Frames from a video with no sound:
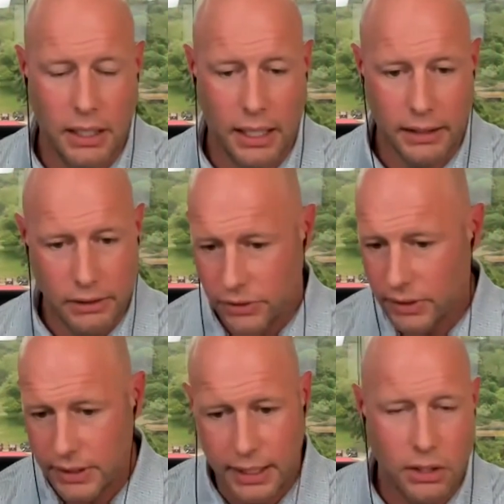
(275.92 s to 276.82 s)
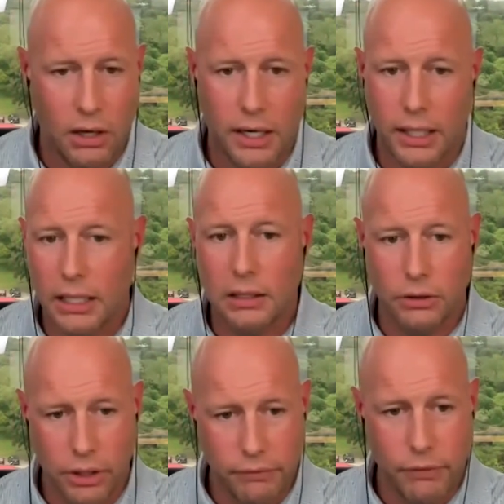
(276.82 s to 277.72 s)
like using TikTok. I like
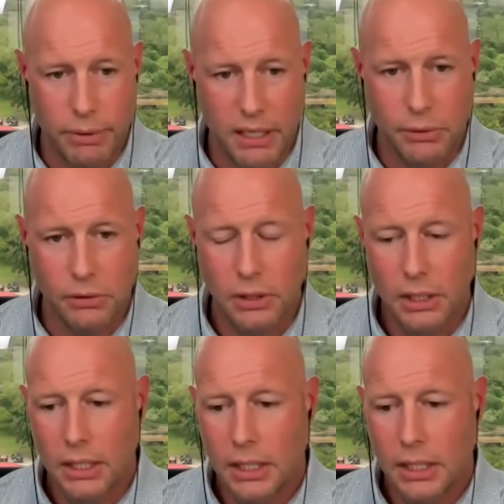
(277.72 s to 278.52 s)
learning from people.